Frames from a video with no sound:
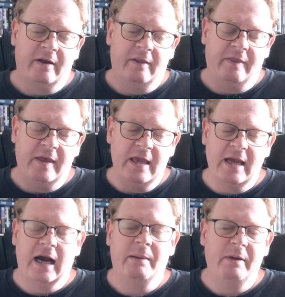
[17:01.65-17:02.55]
the
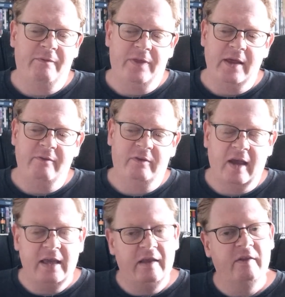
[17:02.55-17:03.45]
Army of Thieves
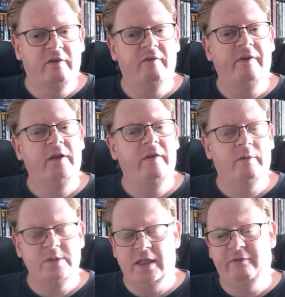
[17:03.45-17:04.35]
taking the civilian
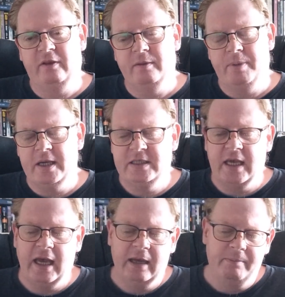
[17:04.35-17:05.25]
that was left at the base
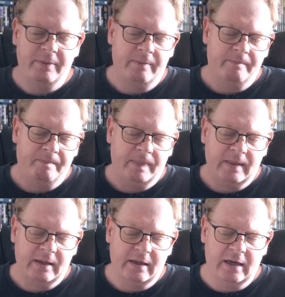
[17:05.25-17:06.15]
camp.
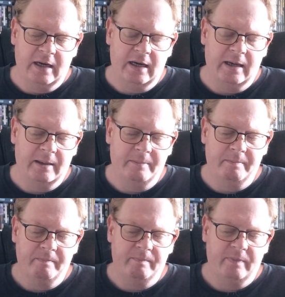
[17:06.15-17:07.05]

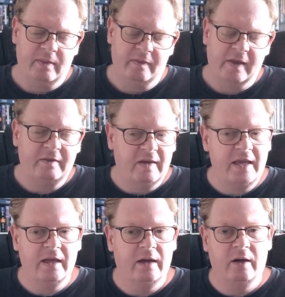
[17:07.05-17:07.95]
They
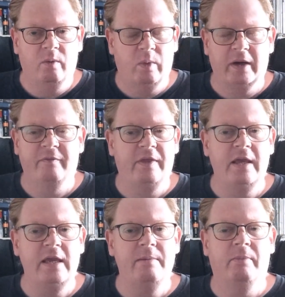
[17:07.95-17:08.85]
take one of
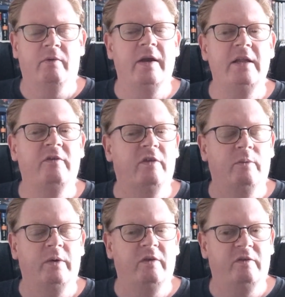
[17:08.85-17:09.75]
the Marines that
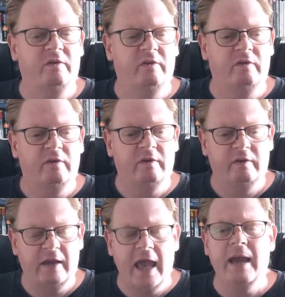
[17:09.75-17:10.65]
was
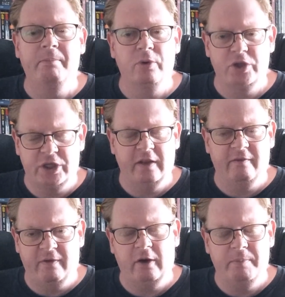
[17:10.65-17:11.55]
ambushed at the
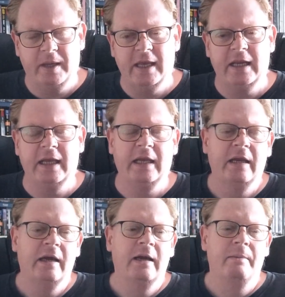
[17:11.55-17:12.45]
very beginning,
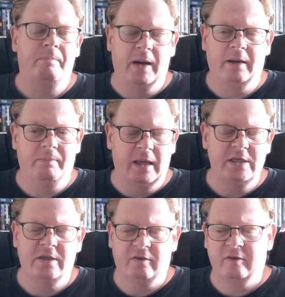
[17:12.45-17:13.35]
but
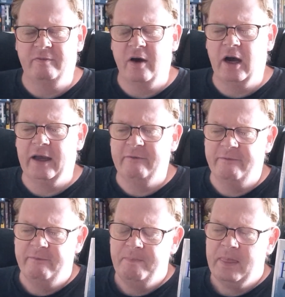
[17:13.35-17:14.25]
managed to
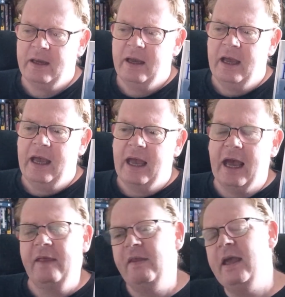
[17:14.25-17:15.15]
survive.
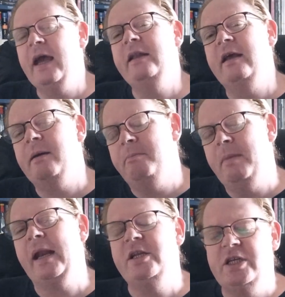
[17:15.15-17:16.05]
And they end up
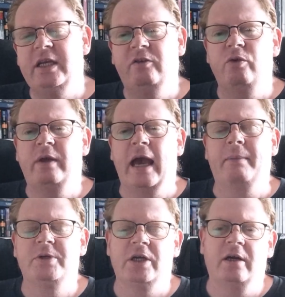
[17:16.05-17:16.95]
managing to
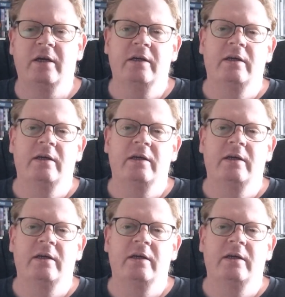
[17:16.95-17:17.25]
capture